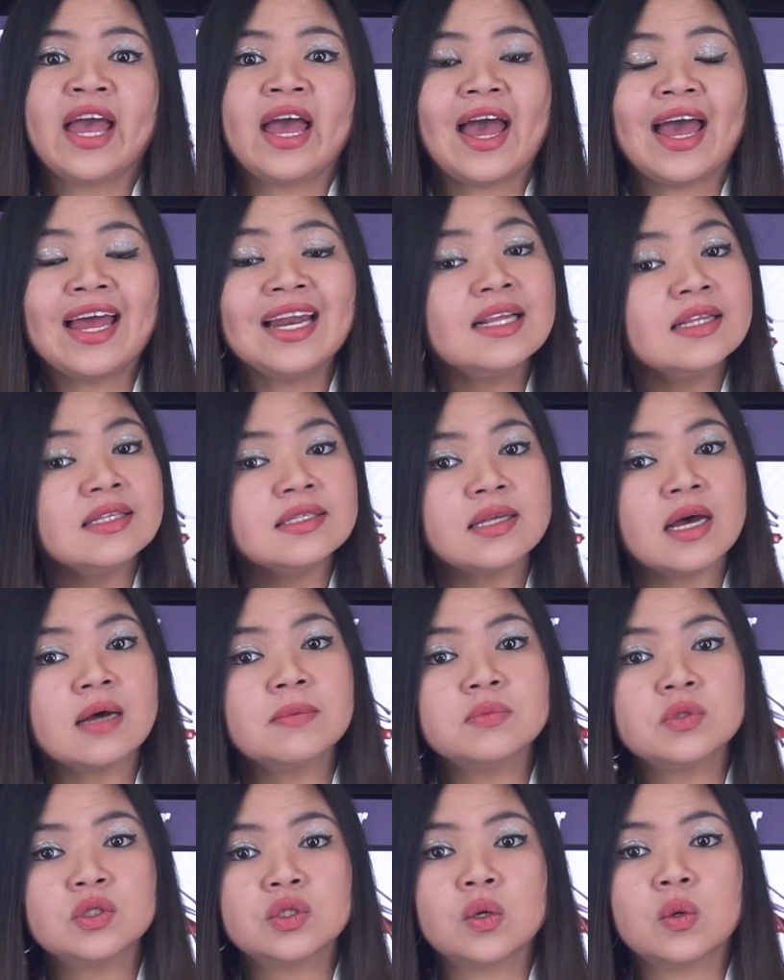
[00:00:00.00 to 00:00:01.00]
and in
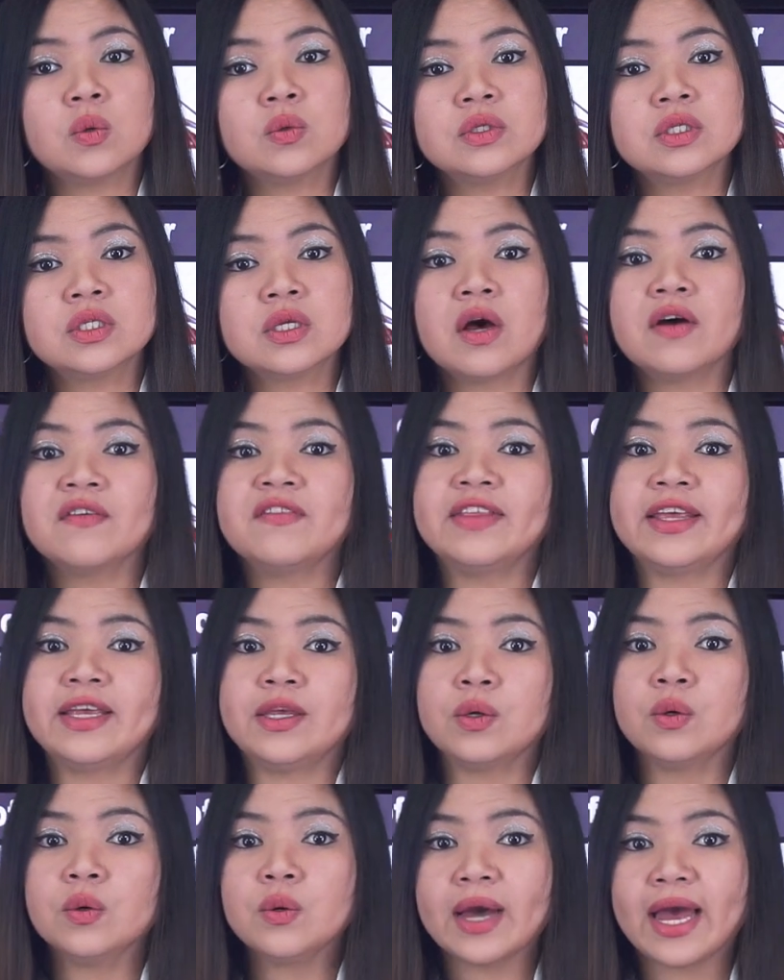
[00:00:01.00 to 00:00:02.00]
some zones of the
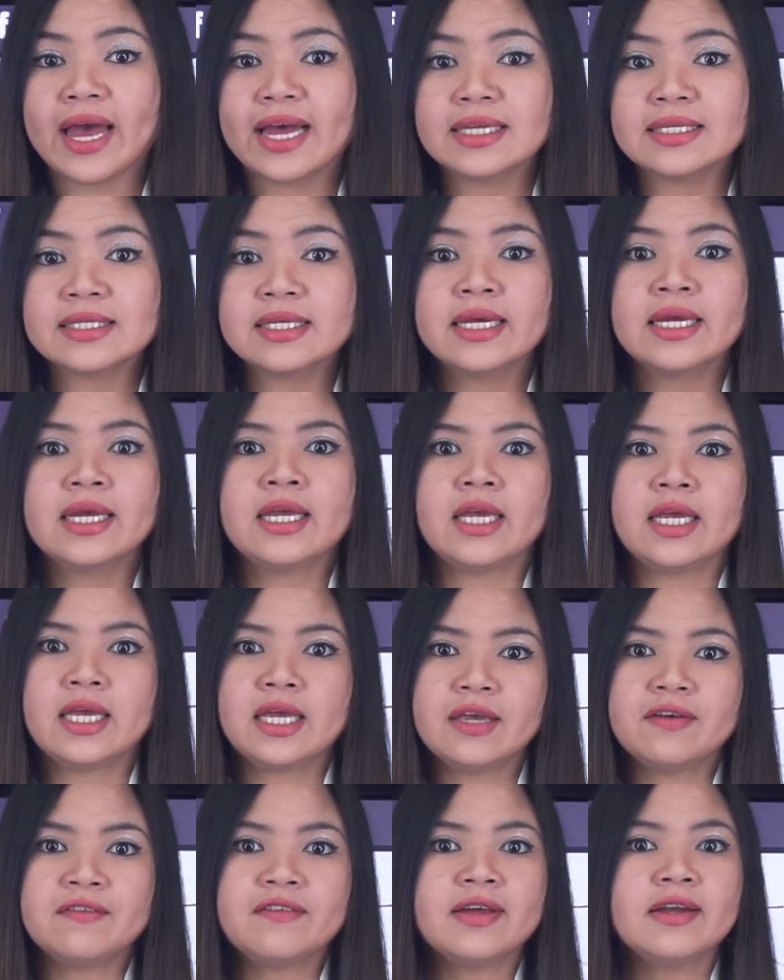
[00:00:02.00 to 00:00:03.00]
US,
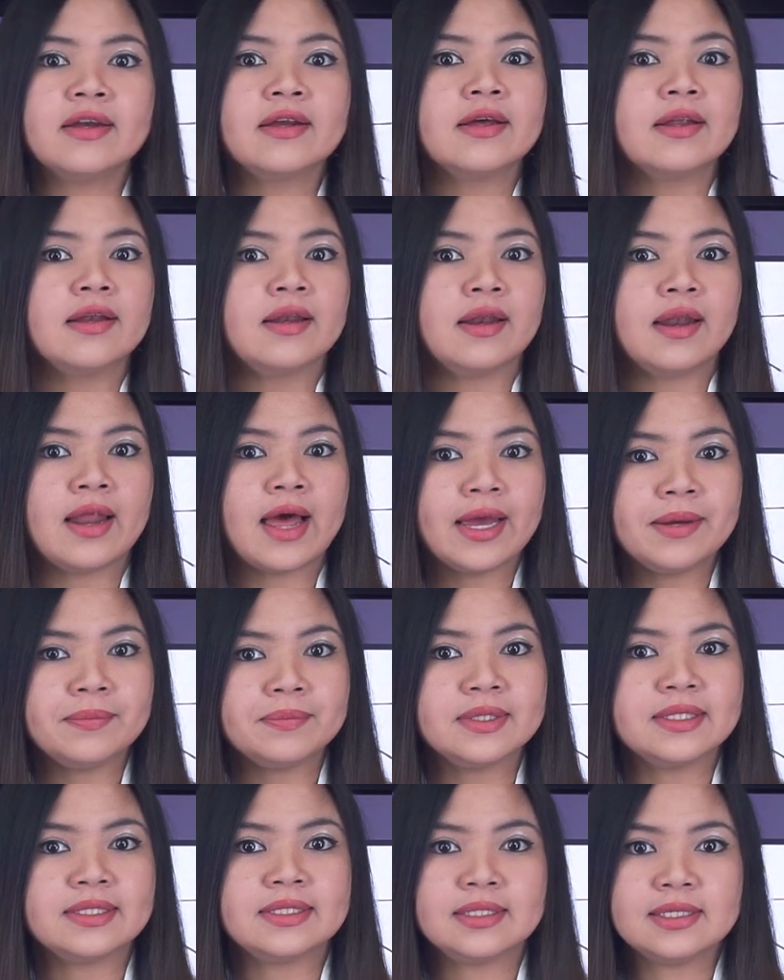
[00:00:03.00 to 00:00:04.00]
even
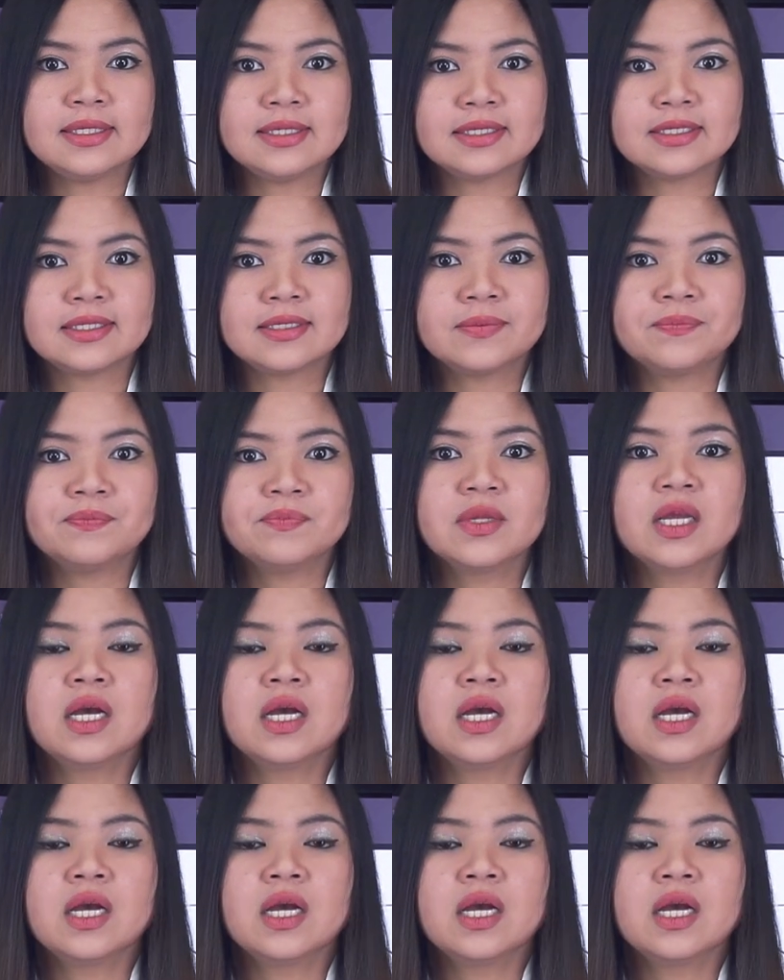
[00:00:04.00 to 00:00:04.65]
Lyme disease.